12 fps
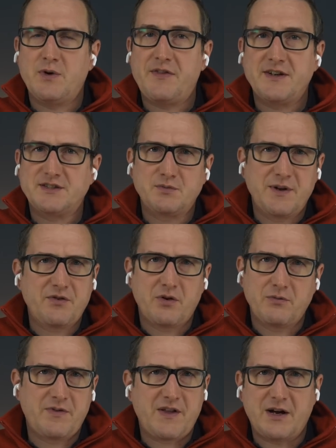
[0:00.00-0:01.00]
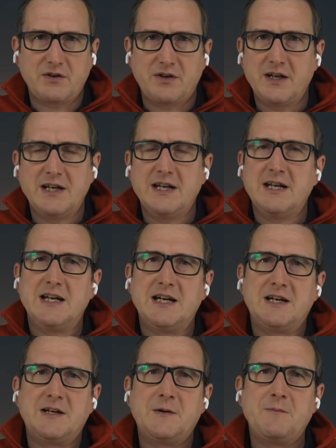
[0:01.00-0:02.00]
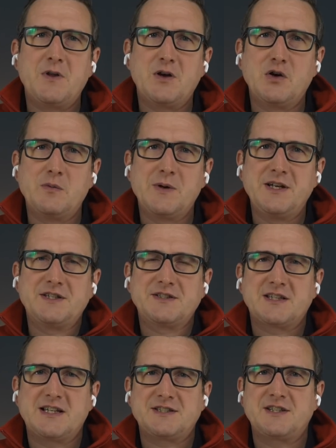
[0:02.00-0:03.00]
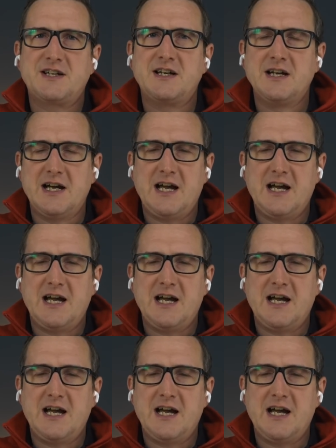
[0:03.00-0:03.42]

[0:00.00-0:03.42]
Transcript: whether it's with or without uh, a Kubernetes cluster,